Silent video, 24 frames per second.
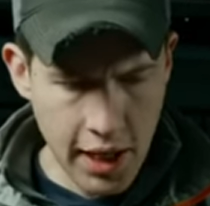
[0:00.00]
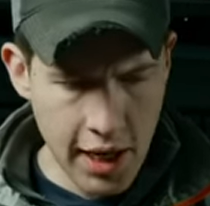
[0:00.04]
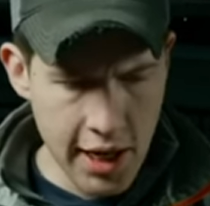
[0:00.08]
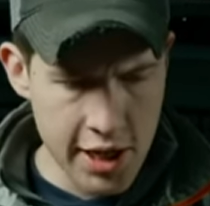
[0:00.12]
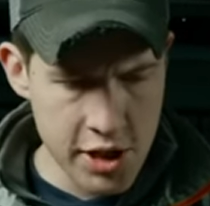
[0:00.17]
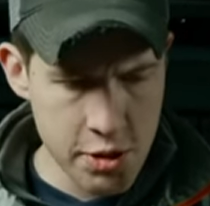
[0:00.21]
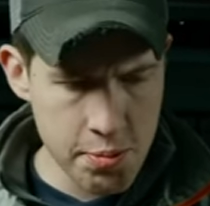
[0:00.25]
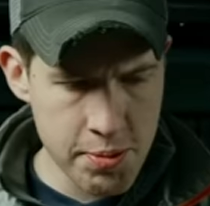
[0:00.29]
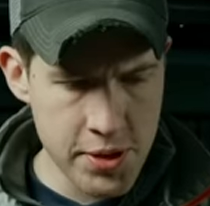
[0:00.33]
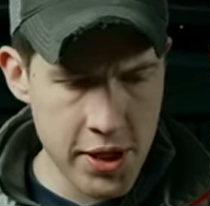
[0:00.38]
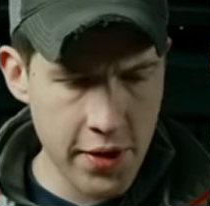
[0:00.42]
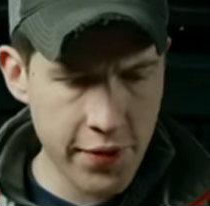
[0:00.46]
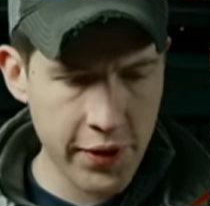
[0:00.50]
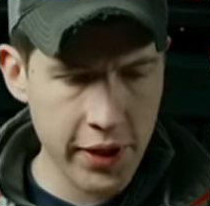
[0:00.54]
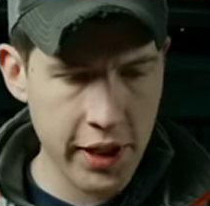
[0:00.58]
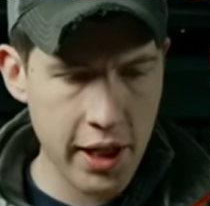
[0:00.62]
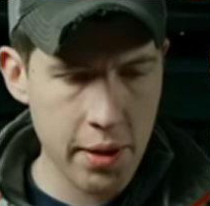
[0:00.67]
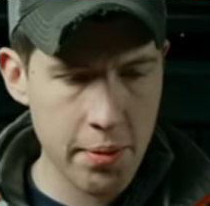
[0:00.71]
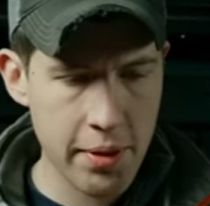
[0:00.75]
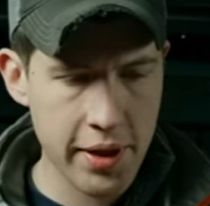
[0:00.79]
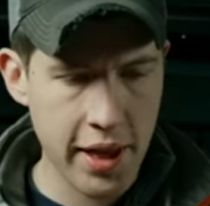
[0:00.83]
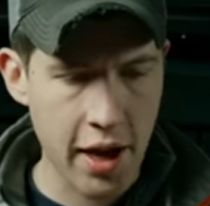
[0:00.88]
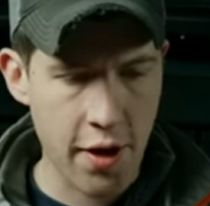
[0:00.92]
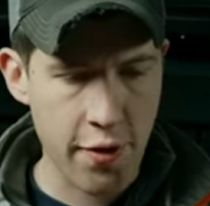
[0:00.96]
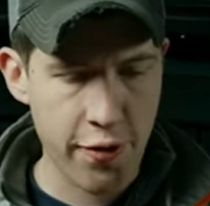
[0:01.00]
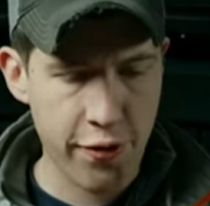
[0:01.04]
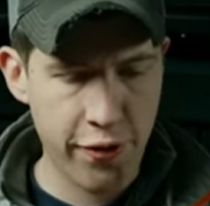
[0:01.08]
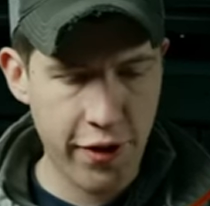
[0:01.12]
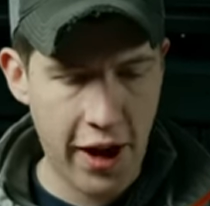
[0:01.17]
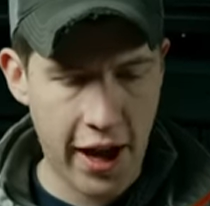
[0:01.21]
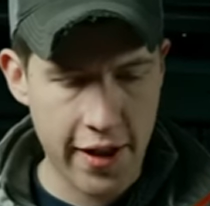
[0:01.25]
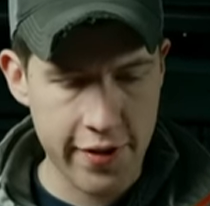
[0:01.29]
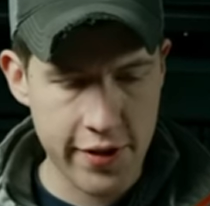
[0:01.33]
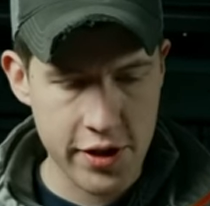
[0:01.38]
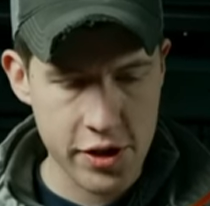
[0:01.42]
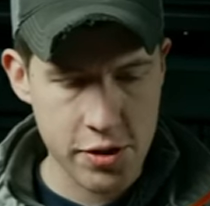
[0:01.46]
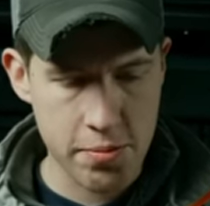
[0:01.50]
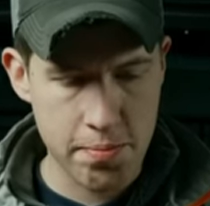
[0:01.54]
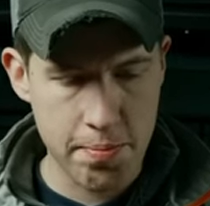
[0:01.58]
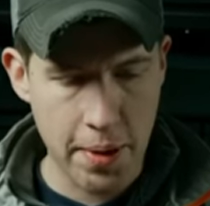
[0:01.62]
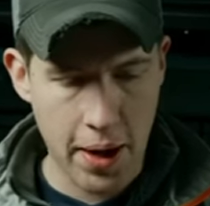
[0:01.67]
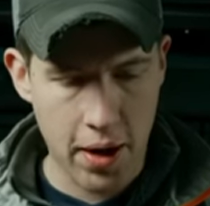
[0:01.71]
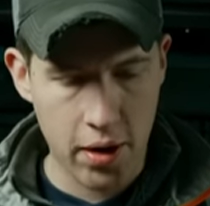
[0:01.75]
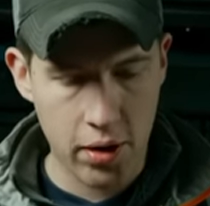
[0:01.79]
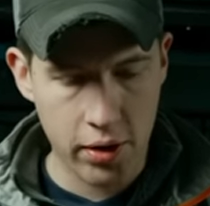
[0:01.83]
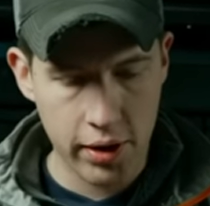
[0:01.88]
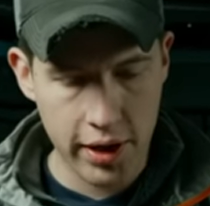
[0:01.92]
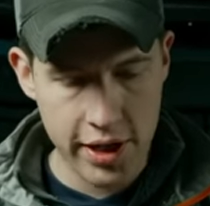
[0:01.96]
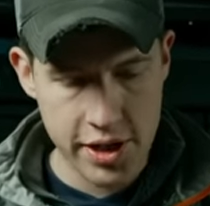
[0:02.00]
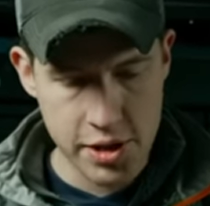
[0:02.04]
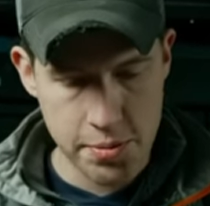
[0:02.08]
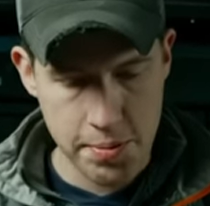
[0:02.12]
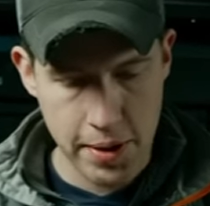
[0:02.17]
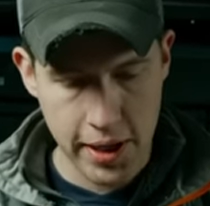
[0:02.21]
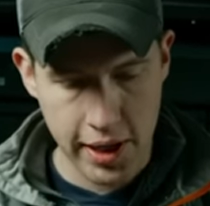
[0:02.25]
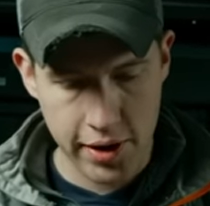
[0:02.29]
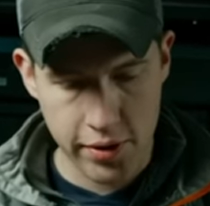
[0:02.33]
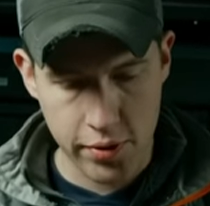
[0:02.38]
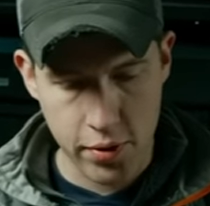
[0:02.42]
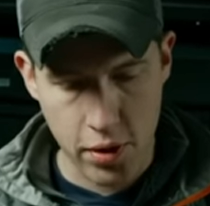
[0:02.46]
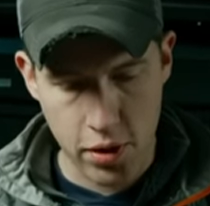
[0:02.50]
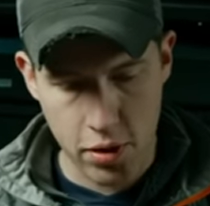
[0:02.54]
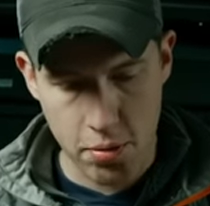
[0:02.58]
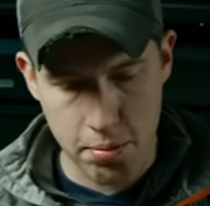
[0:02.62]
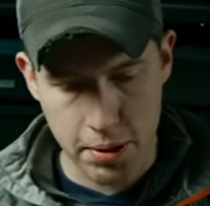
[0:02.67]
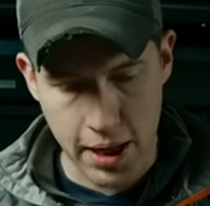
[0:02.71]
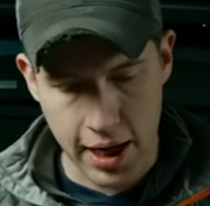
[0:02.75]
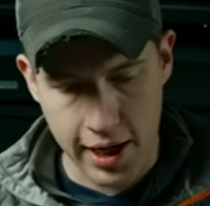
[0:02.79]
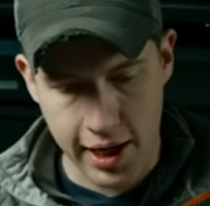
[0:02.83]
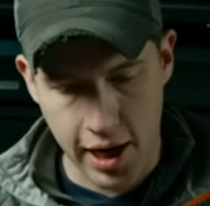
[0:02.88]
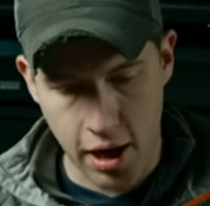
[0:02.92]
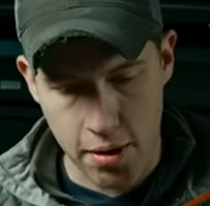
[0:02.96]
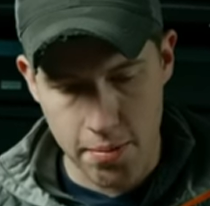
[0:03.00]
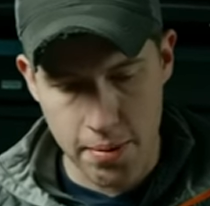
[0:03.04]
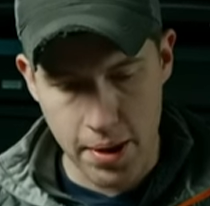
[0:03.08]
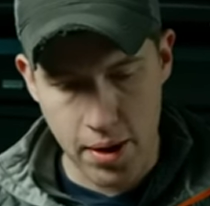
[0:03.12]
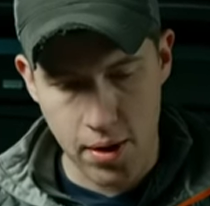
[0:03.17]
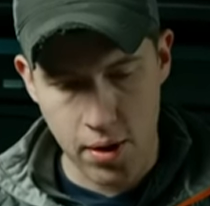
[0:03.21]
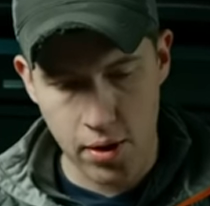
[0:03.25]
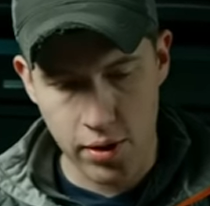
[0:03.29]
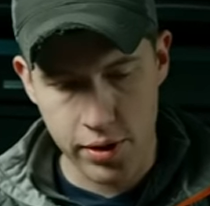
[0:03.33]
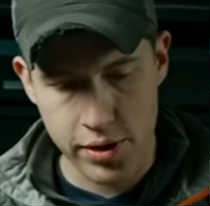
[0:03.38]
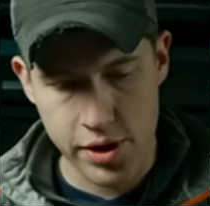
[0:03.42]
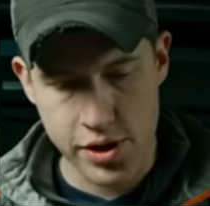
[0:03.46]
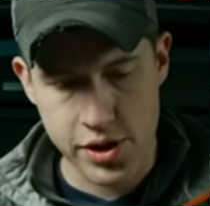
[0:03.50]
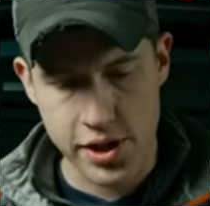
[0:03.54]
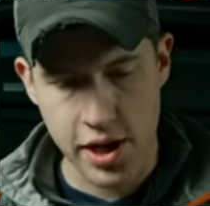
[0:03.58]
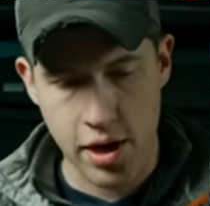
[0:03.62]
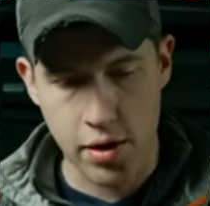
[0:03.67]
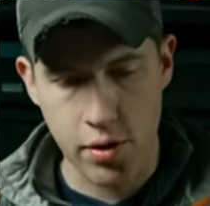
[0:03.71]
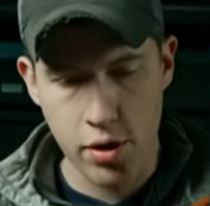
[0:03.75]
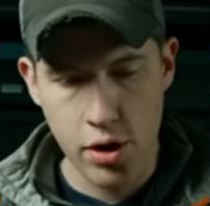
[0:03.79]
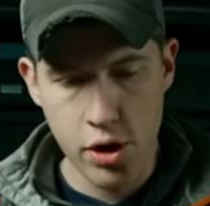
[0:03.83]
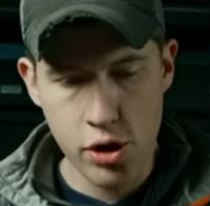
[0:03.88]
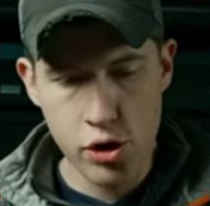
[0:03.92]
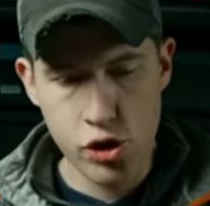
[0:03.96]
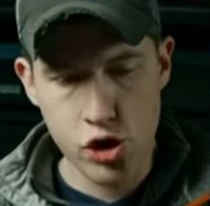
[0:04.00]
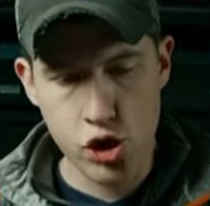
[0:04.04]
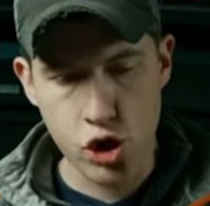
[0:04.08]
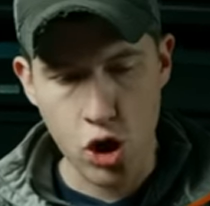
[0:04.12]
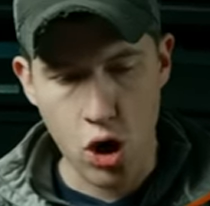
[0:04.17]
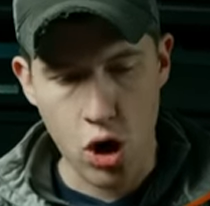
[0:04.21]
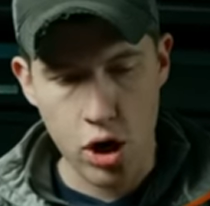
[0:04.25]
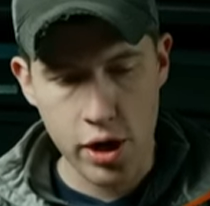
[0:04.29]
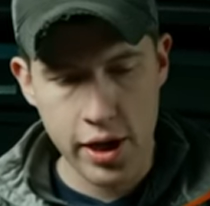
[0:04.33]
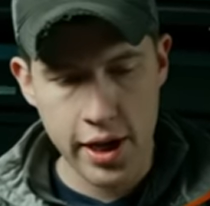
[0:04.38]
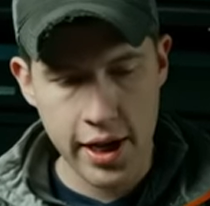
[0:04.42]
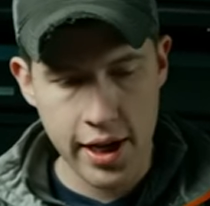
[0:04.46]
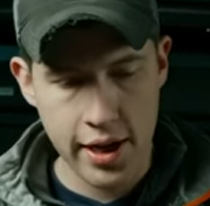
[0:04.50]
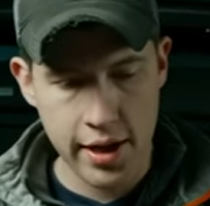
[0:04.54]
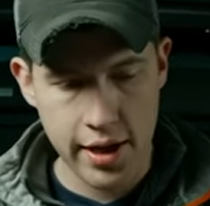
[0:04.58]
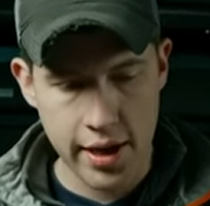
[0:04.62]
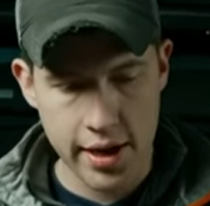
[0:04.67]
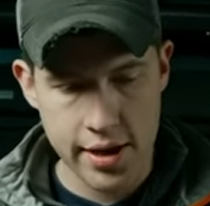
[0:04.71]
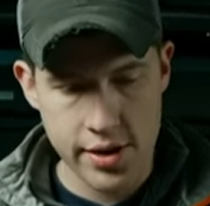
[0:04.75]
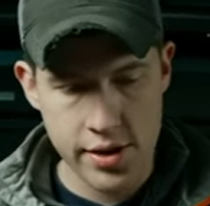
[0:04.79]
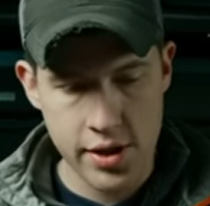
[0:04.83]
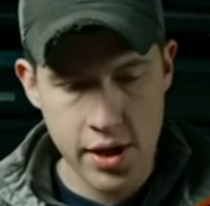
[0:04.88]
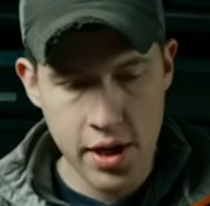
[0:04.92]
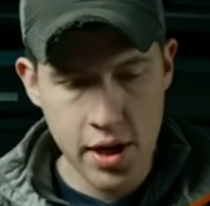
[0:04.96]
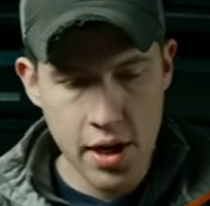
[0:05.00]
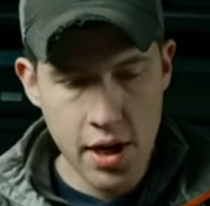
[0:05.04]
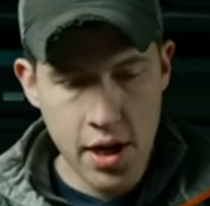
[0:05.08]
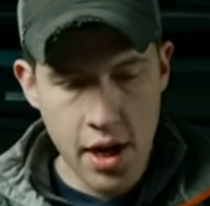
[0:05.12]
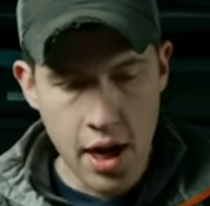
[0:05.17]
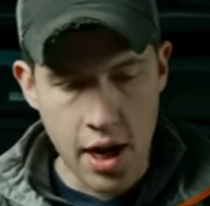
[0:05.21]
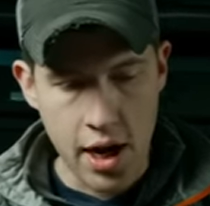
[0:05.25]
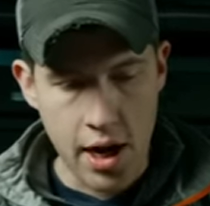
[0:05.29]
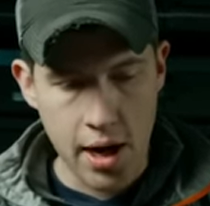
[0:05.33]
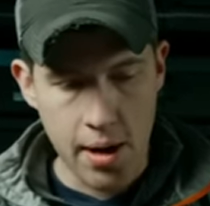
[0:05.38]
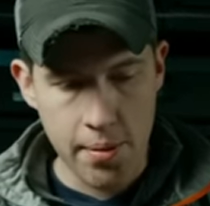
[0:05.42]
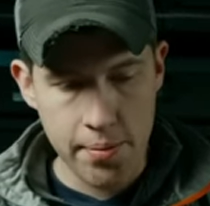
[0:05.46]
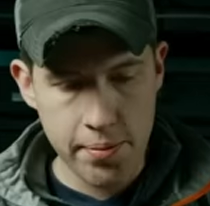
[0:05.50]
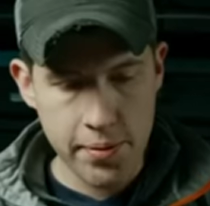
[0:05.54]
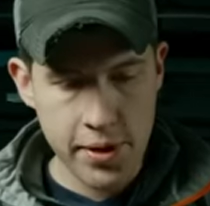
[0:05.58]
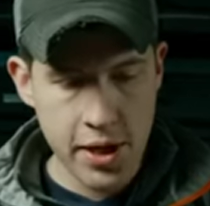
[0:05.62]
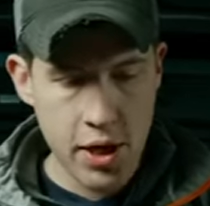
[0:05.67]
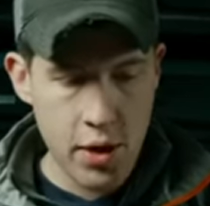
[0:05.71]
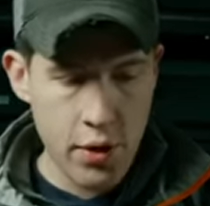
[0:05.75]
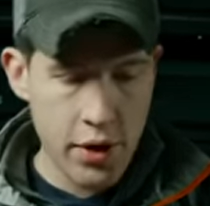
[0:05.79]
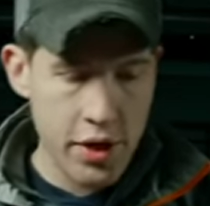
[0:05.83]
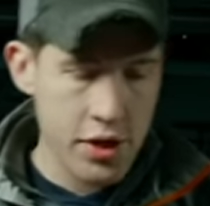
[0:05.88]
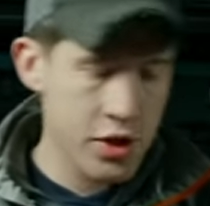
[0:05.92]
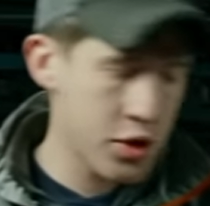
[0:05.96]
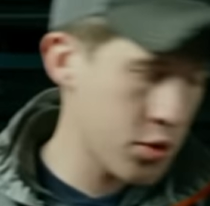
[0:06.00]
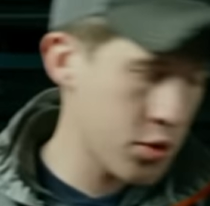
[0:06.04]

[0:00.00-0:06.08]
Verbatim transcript: uh, specifically with how fat this barrel is, being a 300 blackout barrel and just how chonky it is. Um, QD